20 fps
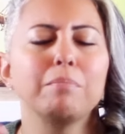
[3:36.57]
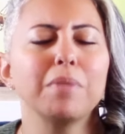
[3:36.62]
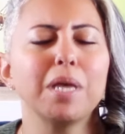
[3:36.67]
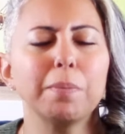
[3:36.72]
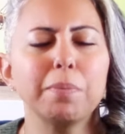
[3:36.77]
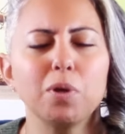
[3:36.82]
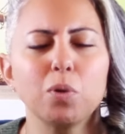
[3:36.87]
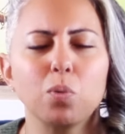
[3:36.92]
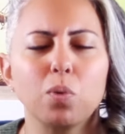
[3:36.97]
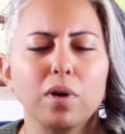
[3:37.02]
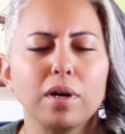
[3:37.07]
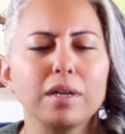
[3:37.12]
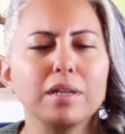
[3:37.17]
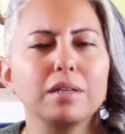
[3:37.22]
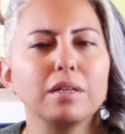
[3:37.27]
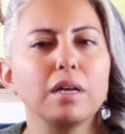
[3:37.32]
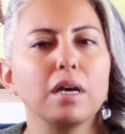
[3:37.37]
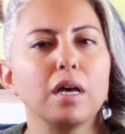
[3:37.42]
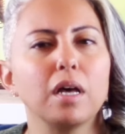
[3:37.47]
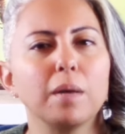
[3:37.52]
maybe
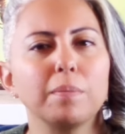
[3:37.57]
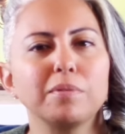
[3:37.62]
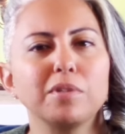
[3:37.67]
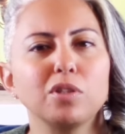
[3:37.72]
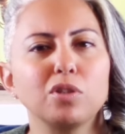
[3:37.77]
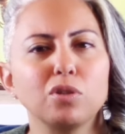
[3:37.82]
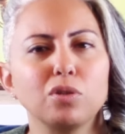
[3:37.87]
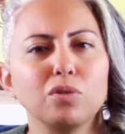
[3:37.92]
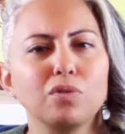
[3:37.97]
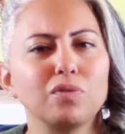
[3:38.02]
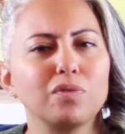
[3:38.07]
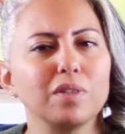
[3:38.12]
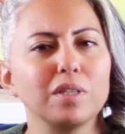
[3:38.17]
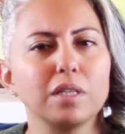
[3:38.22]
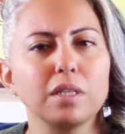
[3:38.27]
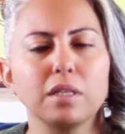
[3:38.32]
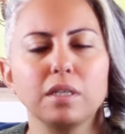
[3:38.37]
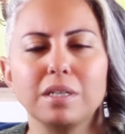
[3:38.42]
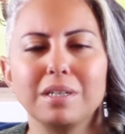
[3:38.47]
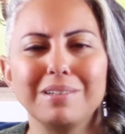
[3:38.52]
one up to two
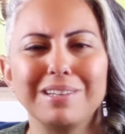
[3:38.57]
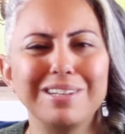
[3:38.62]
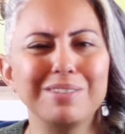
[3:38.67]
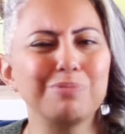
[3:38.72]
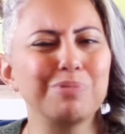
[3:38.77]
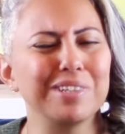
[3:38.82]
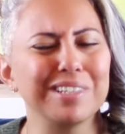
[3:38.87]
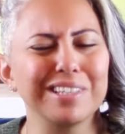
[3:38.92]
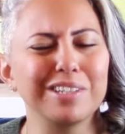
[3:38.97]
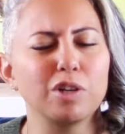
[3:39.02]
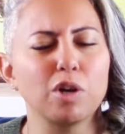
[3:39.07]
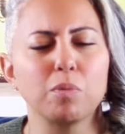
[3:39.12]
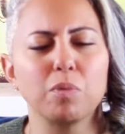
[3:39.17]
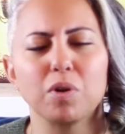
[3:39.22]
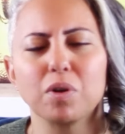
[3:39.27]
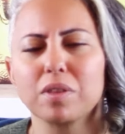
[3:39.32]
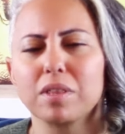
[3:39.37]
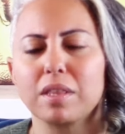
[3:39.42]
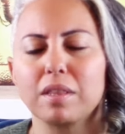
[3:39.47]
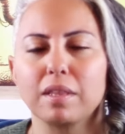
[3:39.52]
feet, really no
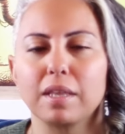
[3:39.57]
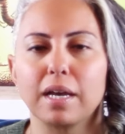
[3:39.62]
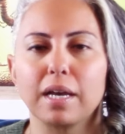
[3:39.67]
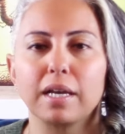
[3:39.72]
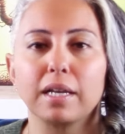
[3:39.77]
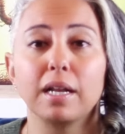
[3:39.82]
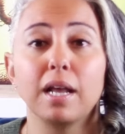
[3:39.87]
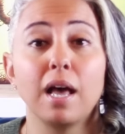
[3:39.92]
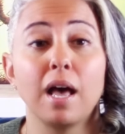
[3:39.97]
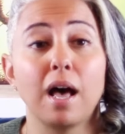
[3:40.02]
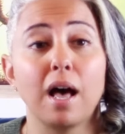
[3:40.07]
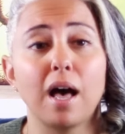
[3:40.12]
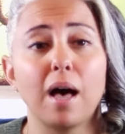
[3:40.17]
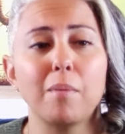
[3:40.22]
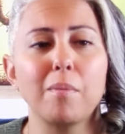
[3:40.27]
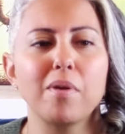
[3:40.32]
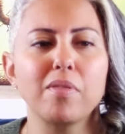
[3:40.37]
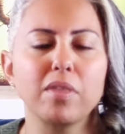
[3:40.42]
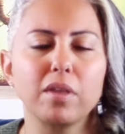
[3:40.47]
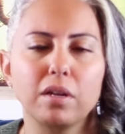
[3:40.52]
more than that.
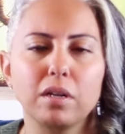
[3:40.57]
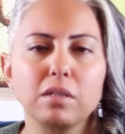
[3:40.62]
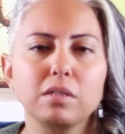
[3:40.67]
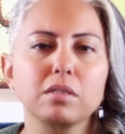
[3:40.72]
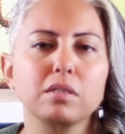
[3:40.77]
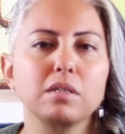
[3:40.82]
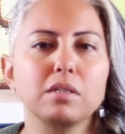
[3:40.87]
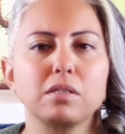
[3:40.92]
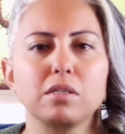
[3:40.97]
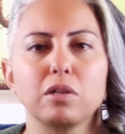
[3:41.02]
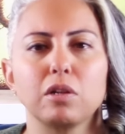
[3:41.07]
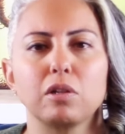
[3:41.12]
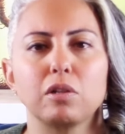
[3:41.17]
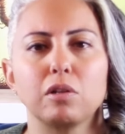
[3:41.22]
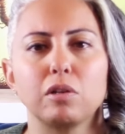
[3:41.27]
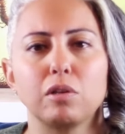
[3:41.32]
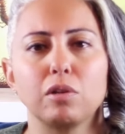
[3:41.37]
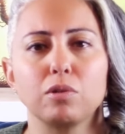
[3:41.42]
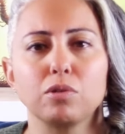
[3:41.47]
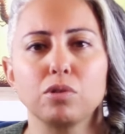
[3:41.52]
Um, and then it's going to sit a
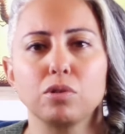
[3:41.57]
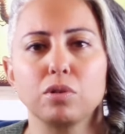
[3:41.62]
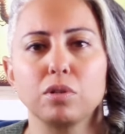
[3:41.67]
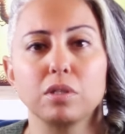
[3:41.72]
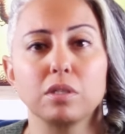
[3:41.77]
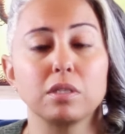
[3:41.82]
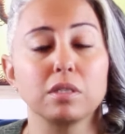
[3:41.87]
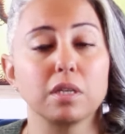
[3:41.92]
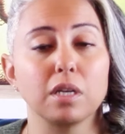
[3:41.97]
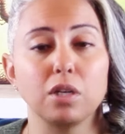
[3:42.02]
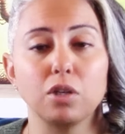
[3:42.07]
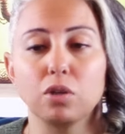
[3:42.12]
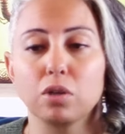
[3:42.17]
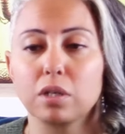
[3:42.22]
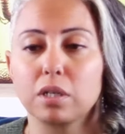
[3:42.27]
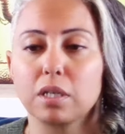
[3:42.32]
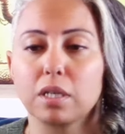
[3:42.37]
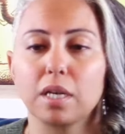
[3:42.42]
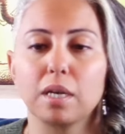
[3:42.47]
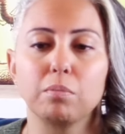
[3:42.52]
little closer to the skin. You're
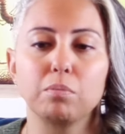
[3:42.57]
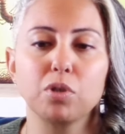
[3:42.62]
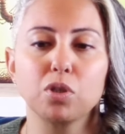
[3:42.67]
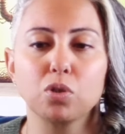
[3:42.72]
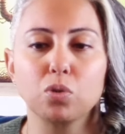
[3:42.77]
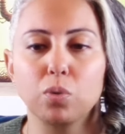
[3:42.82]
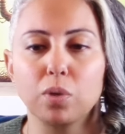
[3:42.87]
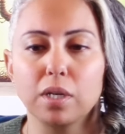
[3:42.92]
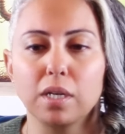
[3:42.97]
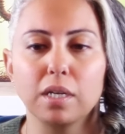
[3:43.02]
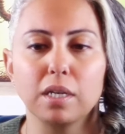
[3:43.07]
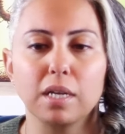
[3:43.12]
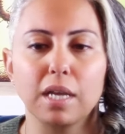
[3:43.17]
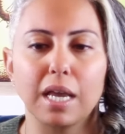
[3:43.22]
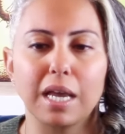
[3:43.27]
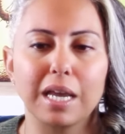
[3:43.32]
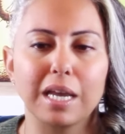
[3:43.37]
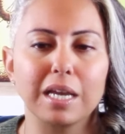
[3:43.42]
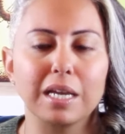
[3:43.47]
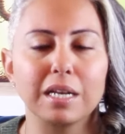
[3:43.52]
going to get between
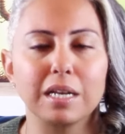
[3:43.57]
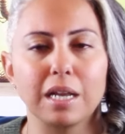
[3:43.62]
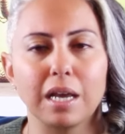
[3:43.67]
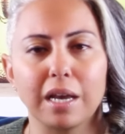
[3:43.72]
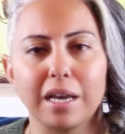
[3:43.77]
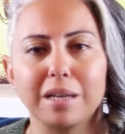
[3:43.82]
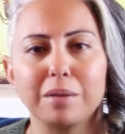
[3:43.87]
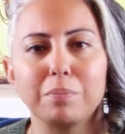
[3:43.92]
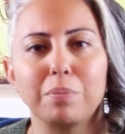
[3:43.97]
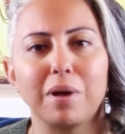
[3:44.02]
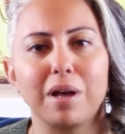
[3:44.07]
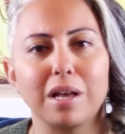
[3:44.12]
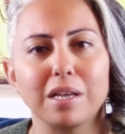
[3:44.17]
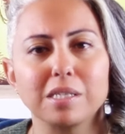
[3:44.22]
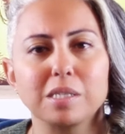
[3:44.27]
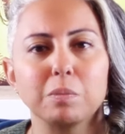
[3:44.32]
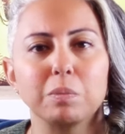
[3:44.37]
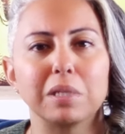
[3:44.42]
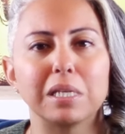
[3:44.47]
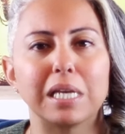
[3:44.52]
eight and nine,
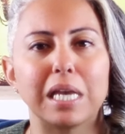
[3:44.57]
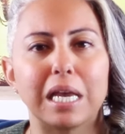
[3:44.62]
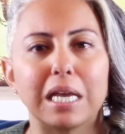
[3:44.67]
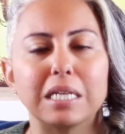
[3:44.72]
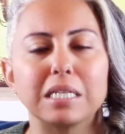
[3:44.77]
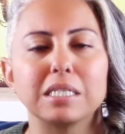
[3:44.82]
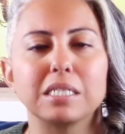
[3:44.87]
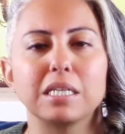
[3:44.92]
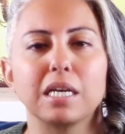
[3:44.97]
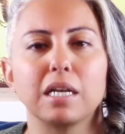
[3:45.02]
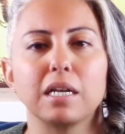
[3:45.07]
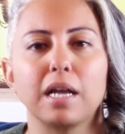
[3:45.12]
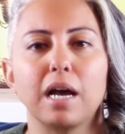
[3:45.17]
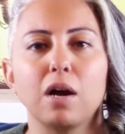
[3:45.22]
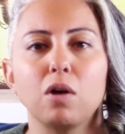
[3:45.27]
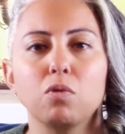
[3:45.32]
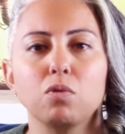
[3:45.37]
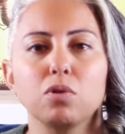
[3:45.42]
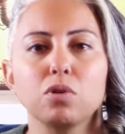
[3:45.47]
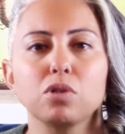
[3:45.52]
possibly eight and 10
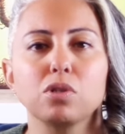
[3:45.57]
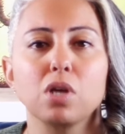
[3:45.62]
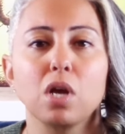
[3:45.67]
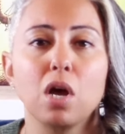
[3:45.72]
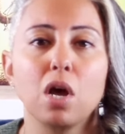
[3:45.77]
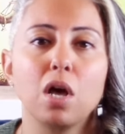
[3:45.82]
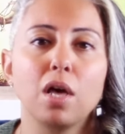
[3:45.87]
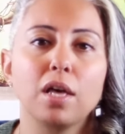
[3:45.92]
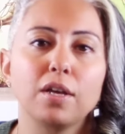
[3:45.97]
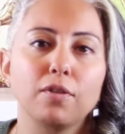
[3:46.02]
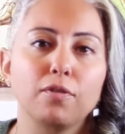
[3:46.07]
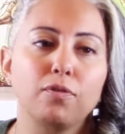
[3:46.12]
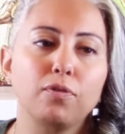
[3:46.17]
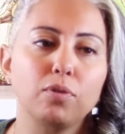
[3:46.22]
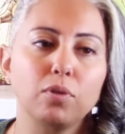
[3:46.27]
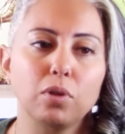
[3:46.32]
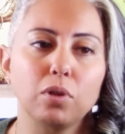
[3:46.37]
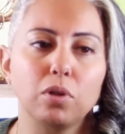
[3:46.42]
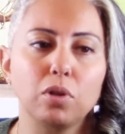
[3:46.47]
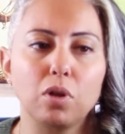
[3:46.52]
hours
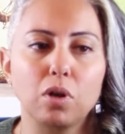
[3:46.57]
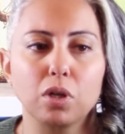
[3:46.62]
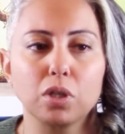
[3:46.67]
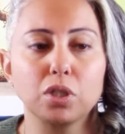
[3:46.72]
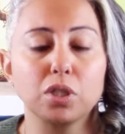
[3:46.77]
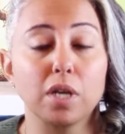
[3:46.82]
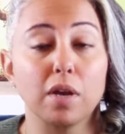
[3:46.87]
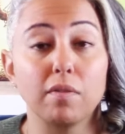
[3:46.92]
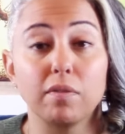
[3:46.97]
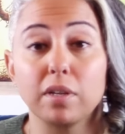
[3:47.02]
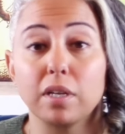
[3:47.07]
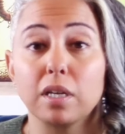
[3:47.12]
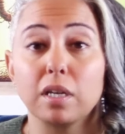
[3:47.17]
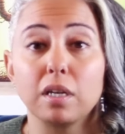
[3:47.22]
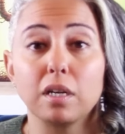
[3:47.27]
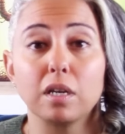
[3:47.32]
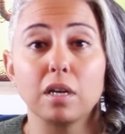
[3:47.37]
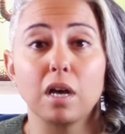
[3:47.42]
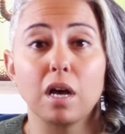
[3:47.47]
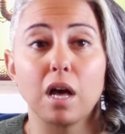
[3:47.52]
full
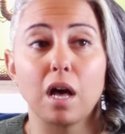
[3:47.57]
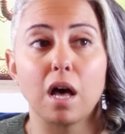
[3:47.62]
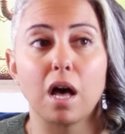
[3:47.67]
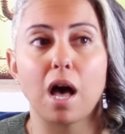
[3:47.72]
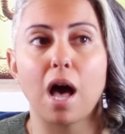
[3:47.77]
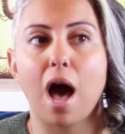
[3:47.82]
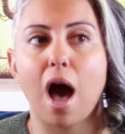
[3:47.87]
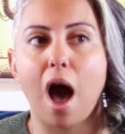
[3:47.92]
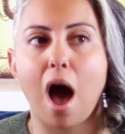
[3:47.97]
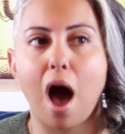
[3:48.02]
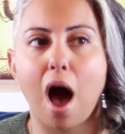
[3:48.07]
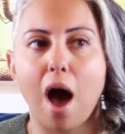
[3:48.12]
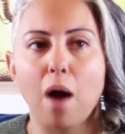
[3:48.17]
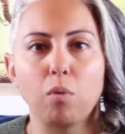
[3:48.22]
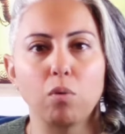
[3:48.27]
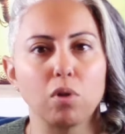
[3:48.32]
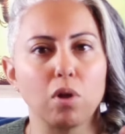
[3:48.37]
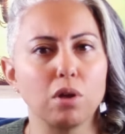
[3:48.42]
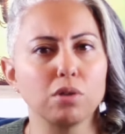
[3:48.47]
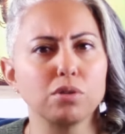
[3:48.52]
longevity. Uh, I
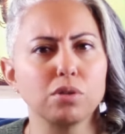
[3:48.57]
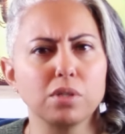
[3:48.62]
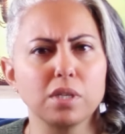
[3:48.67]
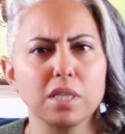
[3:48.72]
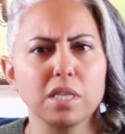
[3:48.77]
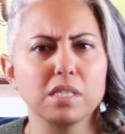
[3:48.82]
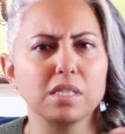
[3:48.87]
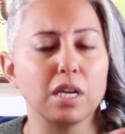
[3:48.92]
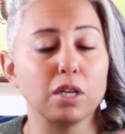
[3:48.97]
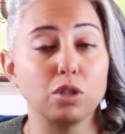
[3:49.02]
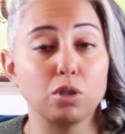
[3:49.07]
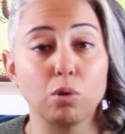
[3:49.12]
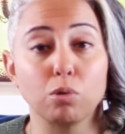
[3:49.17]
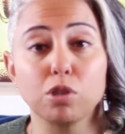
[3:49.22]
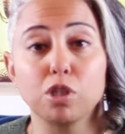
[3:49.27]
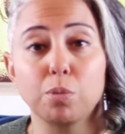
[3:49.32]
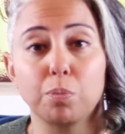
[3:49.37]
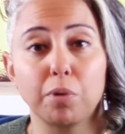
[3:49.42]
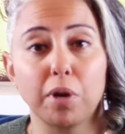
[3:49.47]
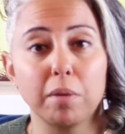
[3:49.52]
will also say this I
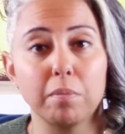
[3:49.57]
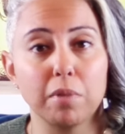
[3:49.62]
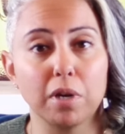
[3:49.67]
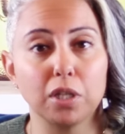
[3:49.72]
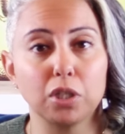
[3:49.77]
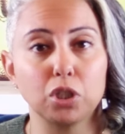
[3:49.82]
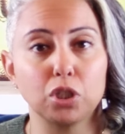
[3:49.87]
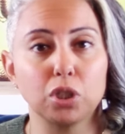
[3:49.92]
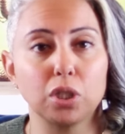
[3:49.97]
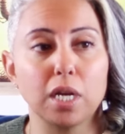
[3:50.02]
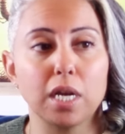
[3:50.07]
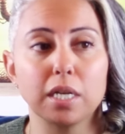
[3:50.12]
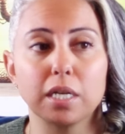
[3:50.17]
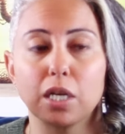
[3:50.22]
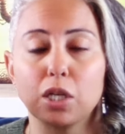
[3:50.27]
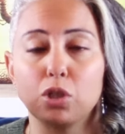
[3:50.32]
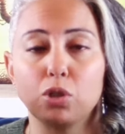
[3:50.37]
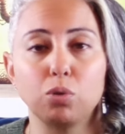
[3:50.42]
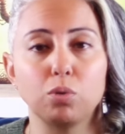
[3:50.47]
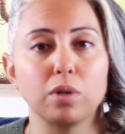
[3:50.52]
don't spray much and
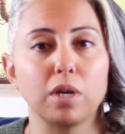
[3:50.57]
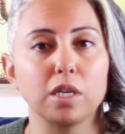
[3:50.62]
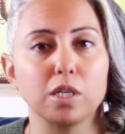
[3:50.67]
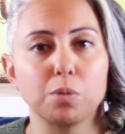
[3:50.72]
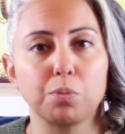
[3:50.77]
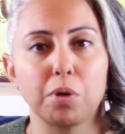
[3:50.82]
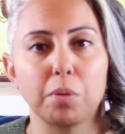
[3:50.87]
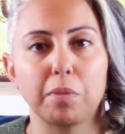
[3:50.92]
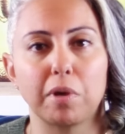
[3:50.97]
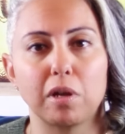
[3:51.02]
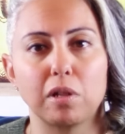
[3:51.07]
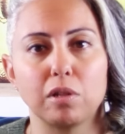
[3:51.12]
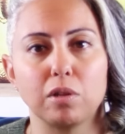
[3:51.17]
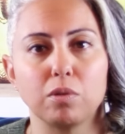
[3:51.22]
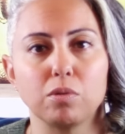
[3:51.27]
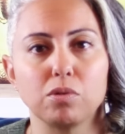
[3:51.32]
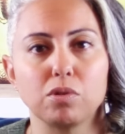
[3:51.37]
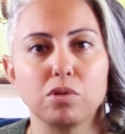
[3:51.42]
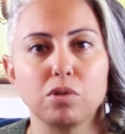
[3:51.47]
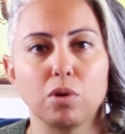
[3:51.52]
I do not spray my
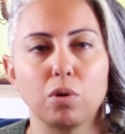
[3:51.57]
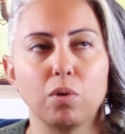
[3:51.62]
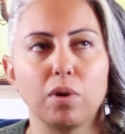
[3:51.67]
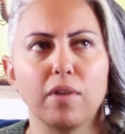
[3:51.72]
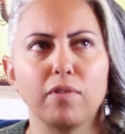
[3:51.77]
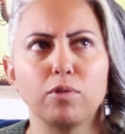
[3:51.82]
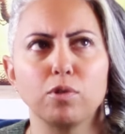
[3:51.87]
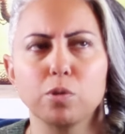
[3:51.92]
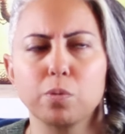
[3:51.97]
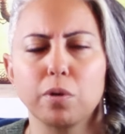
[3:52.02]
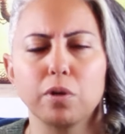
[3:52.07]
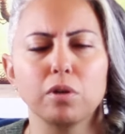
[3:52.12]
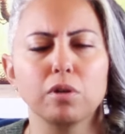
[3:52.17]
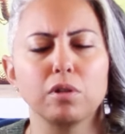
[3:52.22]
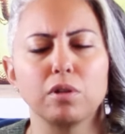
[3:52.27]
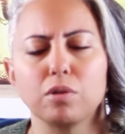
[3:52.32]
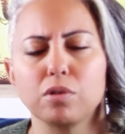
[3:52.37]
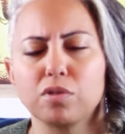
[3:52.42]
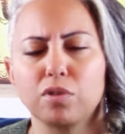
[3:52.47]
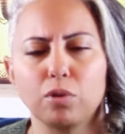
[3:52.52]
clothes. So if you spray
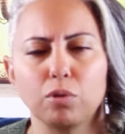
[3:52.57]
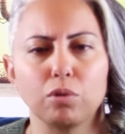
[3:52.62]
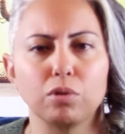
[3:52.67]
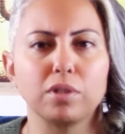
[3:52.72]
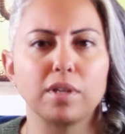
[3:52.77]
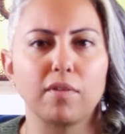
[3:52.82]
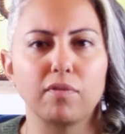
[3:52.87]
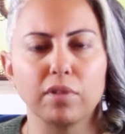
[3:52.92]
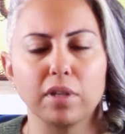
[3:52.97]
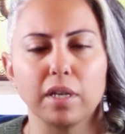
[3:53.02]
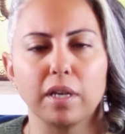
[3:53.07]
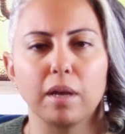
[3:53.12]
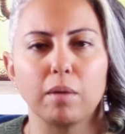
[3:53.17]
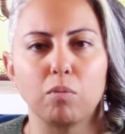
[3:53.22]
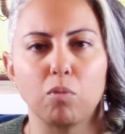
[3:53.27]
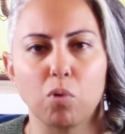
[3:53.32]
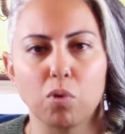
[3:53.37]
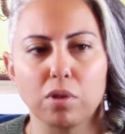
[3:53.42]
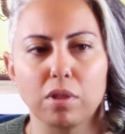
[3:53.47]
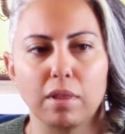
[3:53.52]
your clothes, you'll definitely
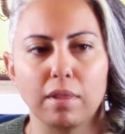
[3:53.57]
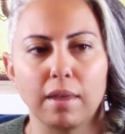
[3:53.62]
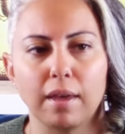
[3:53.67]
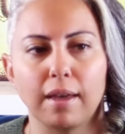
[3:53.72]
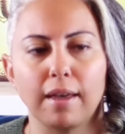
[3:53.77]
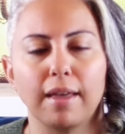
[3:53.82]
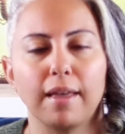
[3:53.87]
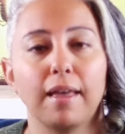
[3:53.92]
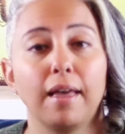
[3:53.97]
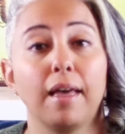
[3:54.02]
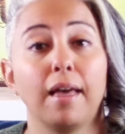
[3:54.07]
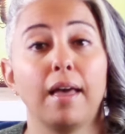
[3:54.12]
get more than that.